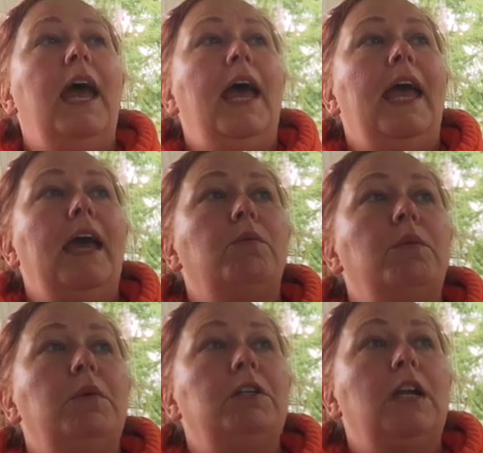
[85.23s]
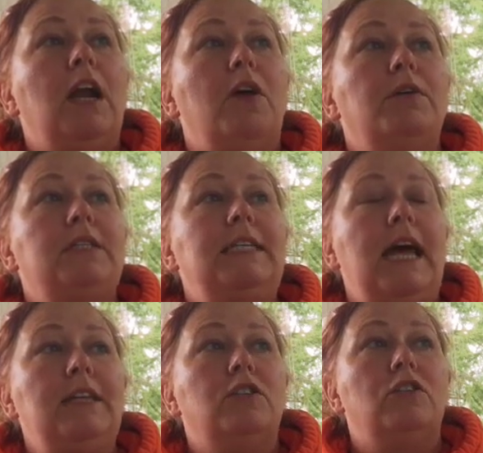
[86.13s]
And we worked on ours
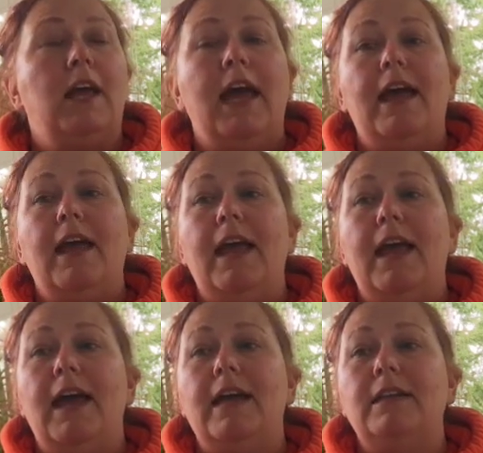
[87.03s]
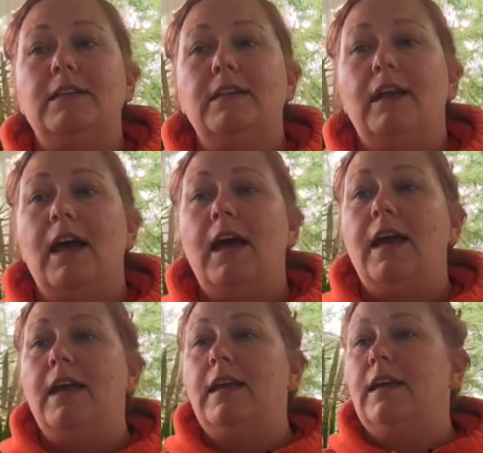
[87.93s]
yesterday, and
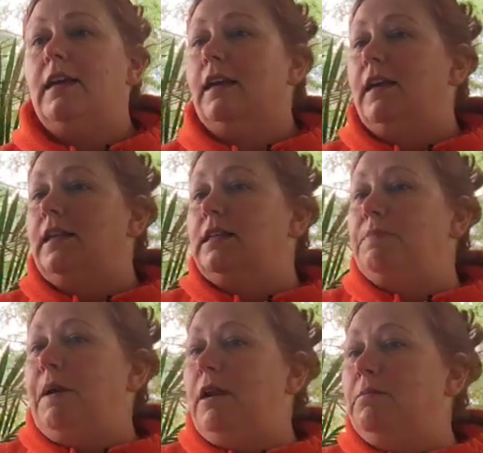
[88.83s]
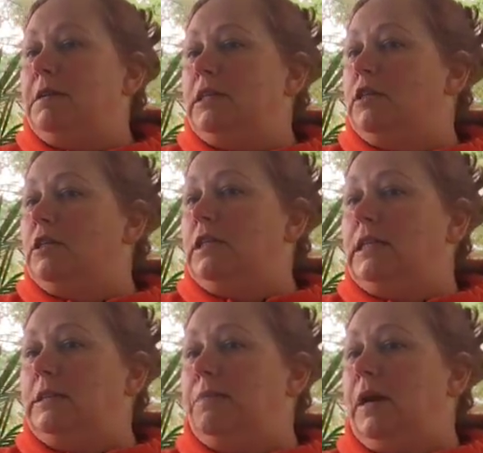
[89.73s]
I inspired Mr. to
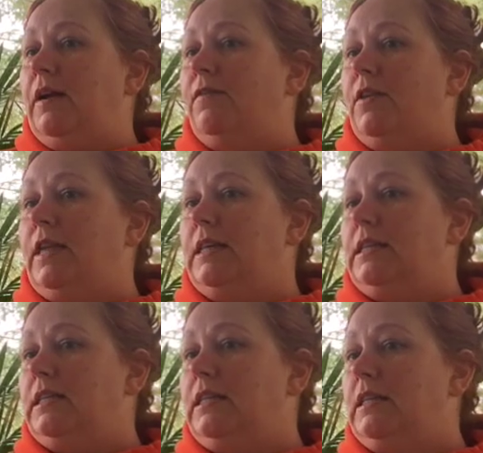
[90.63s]
spring for this